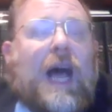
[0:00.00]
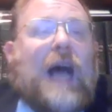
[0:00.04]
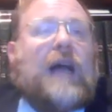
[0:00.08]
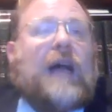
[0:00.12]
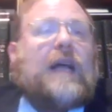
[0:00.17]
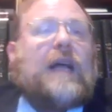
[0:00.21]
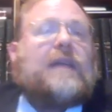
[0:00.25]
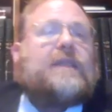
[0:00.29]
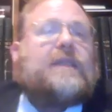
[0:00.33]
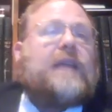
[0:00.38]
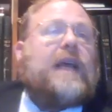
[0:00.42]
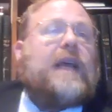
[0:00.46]

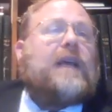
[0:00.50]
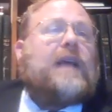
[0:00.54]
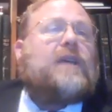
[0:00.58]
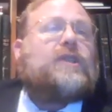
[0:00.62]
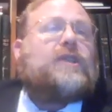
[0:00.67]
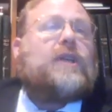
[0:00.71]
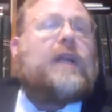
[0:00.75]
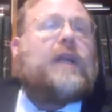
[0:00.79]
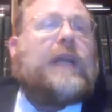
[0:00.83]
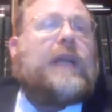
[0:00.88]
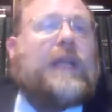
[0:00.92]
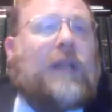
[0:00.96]
Achasecha
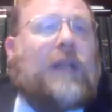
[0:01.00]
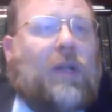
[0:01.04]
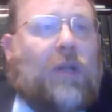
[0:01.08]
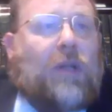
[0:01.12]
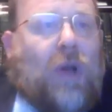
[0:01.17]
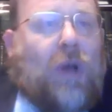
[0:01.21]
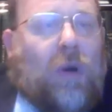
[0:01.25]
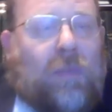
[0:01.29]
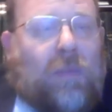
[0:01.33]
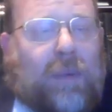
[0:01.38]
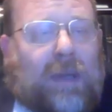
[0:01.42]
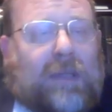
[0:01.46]
shanitan
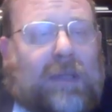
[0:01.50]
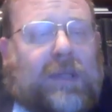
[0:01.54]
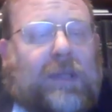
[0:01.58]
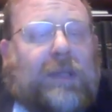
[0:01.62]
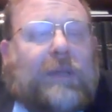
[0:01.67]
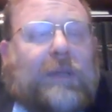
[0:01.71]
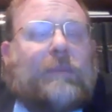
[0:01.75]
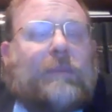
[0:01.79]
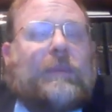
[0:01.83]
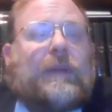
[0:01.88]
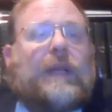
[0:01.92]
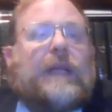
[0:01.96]
lo, but
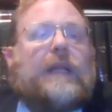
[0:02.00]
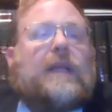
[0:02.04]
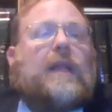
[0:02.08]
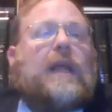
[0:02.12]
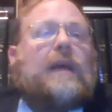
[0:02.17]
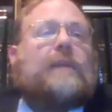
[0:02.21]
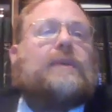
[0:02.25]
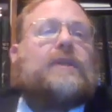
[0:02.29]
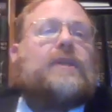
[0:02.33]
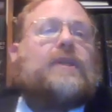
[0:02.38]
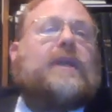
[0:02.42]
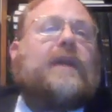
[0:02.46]
the
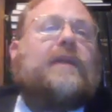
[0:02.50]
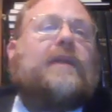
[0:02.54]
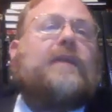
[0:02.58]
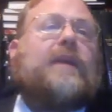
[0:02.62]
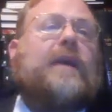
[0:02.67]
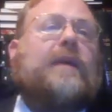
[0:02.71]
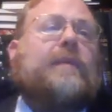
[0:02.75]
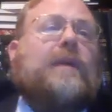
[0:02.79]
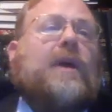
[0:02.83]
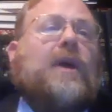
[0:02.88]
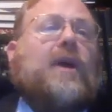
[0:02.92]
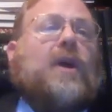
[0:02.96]
intellect which is given
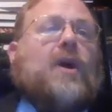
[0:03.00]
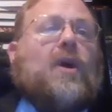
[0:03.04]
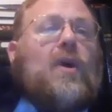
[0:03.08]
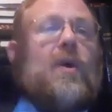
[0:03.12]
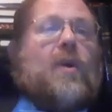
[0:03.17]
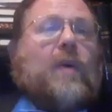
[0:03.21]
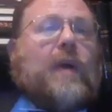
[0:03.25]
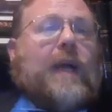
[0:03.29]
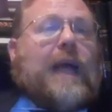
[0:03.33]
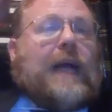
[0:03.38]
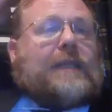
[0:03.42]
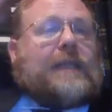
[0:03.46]
to him,
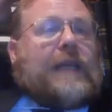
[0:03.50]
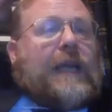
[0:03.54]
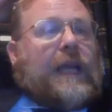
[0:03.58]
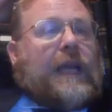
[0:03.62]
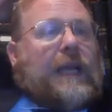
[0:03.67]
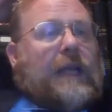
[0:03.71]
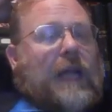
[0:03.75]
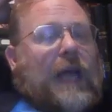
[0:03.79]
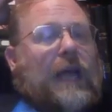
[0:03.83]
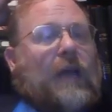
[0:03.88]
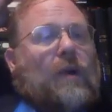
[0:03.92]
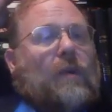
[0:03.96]
hu
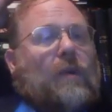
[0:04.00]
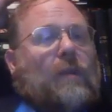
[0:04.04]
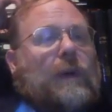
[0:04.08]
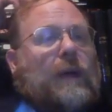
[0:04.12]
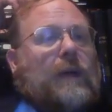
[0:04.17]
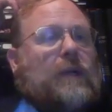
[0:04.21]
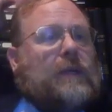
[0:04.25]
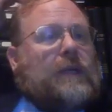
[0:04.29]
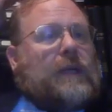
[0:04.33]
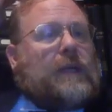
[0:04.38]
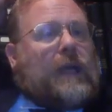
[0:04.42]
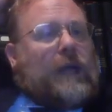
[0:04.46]
yaskileu
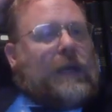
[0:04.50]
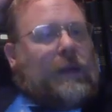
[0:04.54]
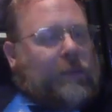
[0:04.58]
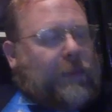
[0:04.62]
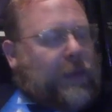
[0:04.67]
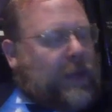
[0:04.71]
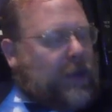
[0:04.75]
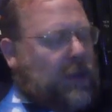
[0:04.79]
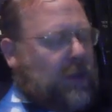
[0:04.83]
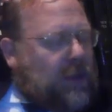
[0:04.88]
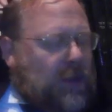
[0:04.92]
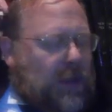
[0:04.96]
will uh,
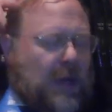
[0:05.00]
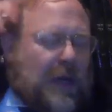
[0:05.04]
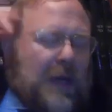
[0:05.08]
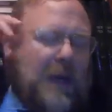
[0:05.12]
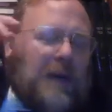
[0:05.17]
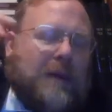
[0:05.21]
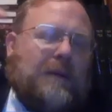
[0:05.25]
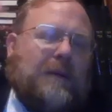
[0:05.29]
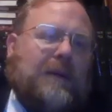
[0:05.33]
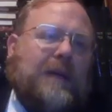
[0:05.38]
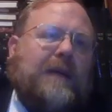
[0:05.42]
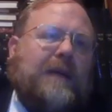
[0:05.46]
will
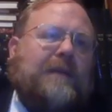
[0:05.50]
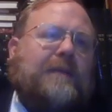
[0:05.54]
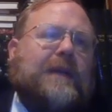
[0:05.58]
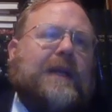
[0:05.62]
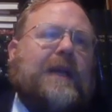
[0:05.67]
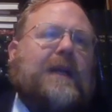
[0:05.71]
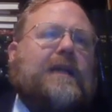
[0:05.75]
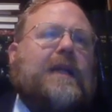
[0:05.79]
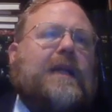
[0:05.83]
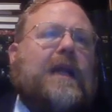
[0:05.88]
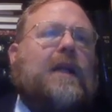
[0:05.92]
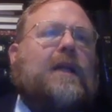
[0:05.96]
uh, give him
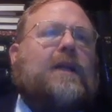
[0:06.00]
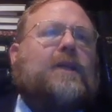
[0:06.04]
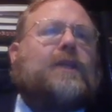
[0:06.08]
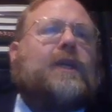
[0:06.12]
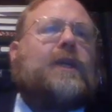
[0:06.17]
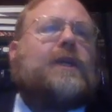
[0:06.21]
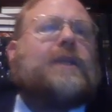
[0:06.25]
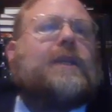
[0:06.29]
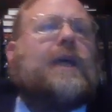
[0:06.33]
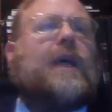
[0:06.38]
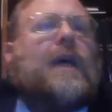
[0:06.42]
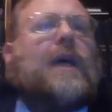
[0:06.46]
the
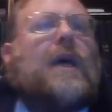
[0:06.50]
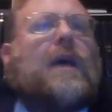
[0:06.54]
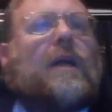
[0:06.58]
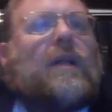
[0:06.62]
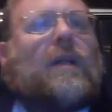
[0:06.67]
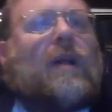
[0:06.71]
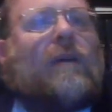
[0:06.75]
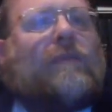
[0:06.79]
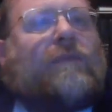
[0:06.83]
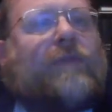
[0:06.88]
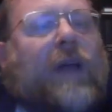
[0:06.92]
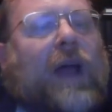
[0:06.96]
intelligence.
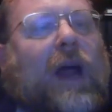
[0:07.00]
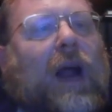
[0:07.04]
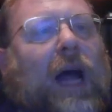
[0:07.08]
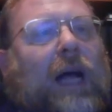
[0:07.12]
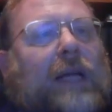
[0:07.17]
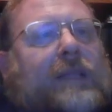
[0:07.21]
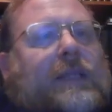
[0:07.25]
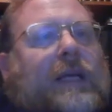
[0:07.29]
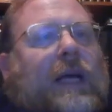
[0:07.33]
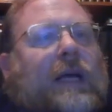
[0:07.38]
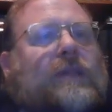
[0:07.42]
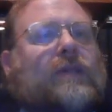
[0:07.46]
Lafer
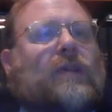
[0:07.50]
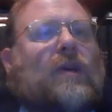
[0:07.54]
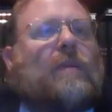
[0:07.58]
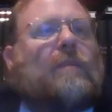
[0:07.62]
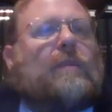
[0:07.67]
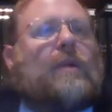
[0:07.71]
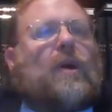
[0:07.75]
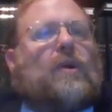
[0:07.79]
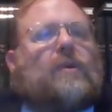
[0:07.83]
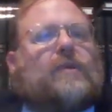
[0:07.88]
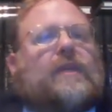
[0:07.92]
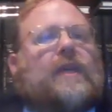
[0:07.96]
atzas
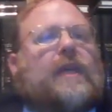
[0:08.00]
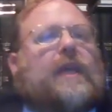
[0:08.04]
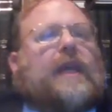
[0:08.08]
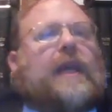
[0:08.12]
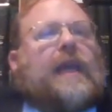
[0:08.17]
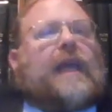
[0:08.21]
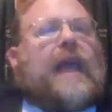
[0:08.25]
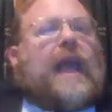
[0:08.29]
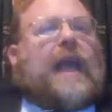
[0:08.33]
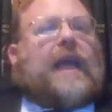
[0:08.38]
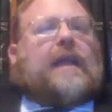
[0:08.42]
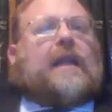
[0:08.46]
chamro to
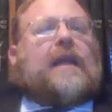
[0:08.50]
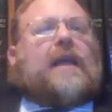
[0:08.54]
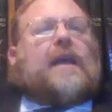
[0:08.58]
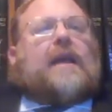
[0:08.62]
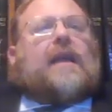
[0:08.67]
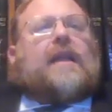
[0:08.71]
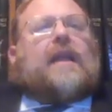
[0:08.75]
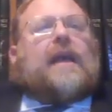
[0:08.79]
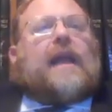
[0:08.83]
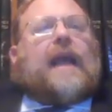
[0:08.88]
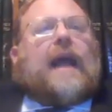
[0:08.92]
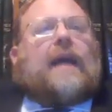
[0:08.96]
negate
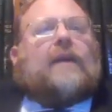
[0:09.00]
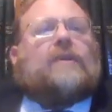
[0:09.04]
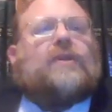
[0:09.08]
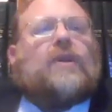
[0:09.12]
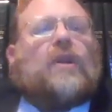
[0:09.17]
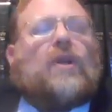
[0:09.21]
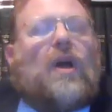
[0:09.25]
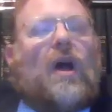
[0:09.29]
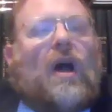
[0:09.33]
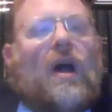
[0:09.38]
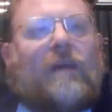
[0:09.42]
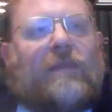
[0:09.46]
the
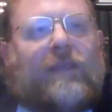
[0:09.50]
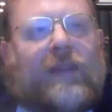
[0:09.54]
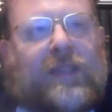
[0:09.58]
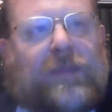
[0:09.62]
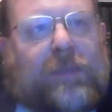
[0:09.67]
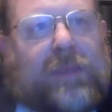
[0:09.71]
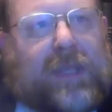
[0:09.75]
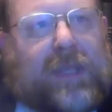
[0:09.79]
counsel of his